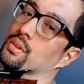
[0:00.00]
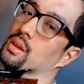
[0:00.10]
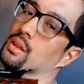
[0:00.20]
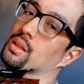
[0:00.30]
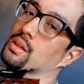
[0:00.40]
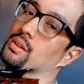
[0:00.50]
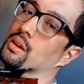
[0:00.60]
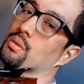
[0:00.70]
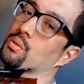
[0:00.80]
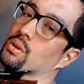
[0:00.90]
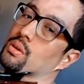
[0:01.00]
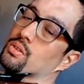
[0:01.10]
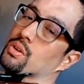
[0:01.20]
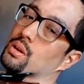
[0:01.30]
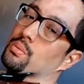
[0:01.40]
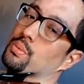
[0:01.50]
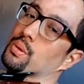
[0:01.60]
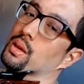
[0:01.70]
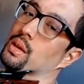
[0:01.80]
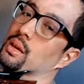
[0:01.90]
and that's how we want to try to play.